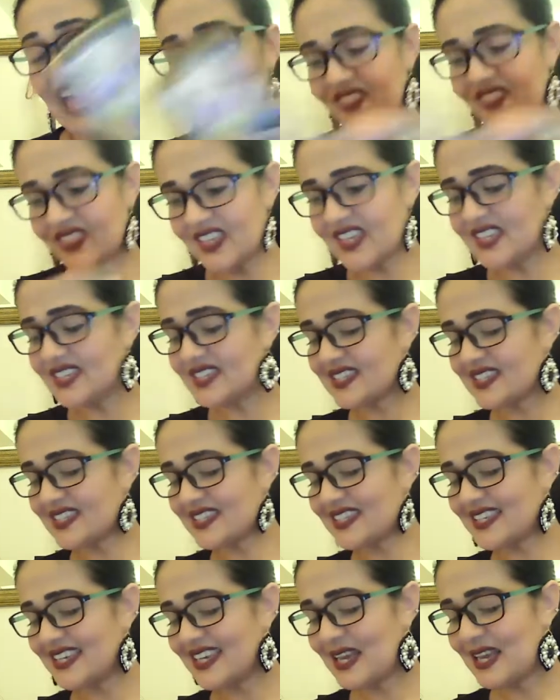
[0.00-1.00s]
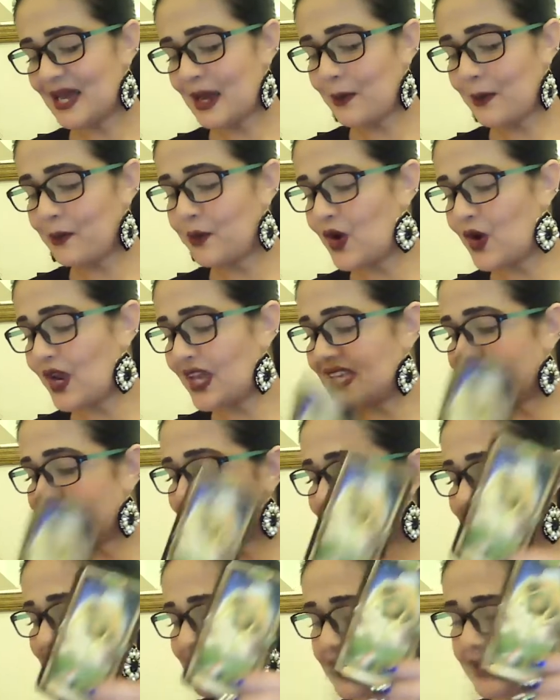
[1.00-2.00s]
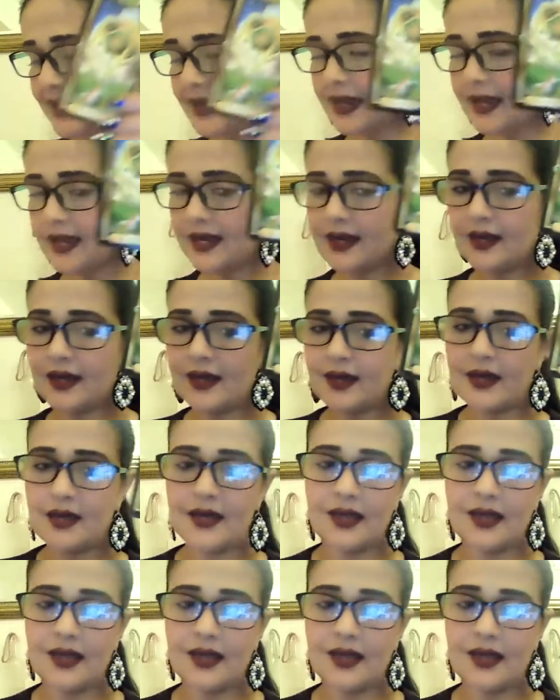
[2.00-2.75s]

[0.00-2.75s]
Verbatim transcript: and this brings in